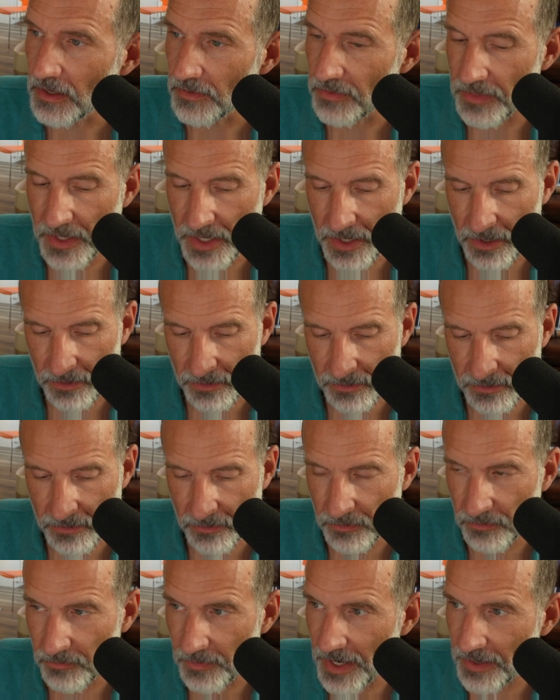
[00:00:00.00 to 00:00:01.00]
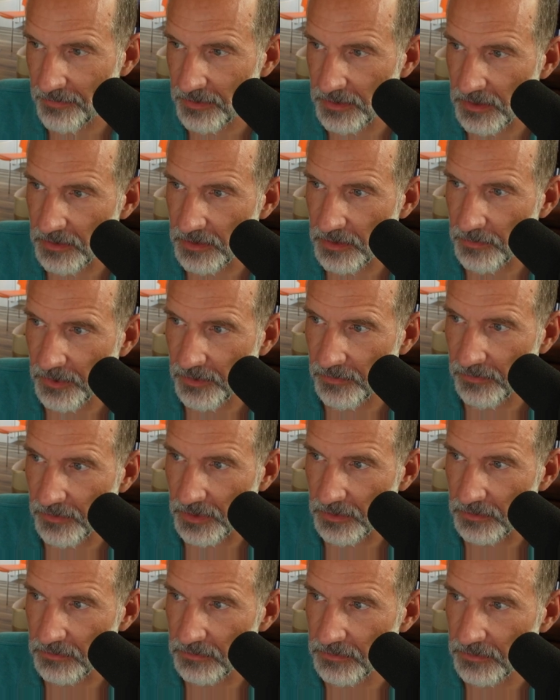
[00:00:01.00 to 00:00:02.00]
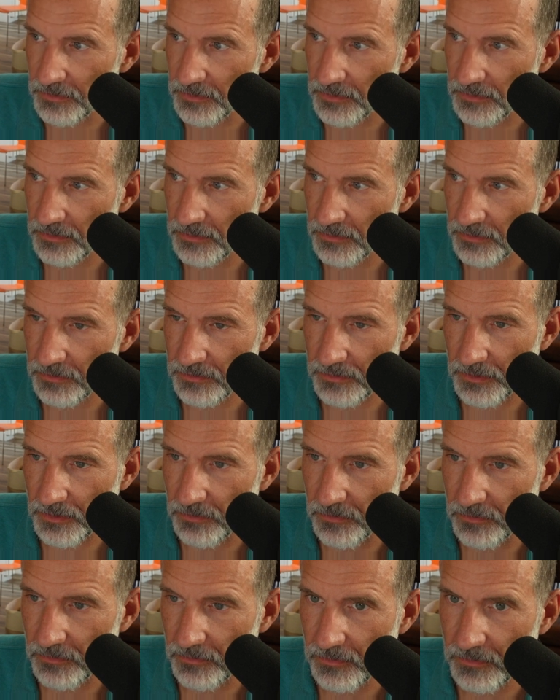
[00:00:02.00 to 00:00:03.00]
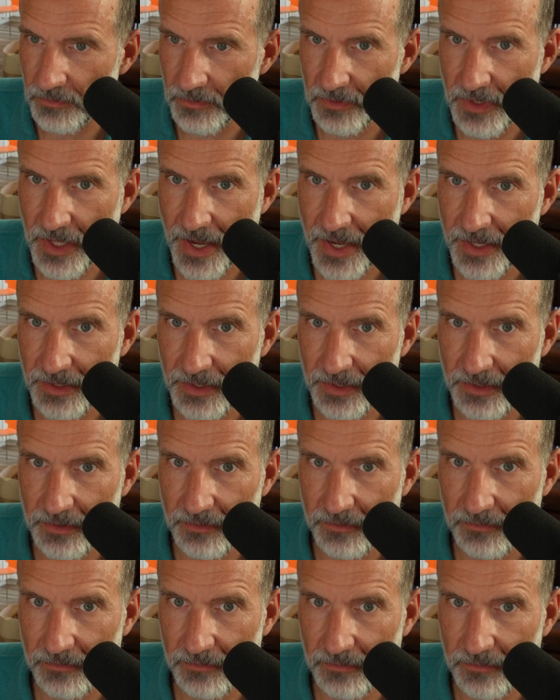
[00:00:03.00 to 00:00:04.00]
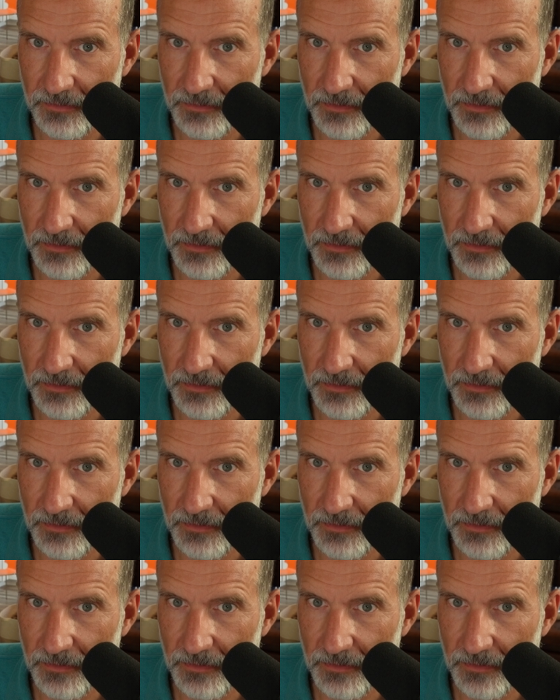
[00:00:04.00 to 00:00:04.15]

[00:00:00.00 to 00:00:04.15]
there to arrive at the number of rows. So that is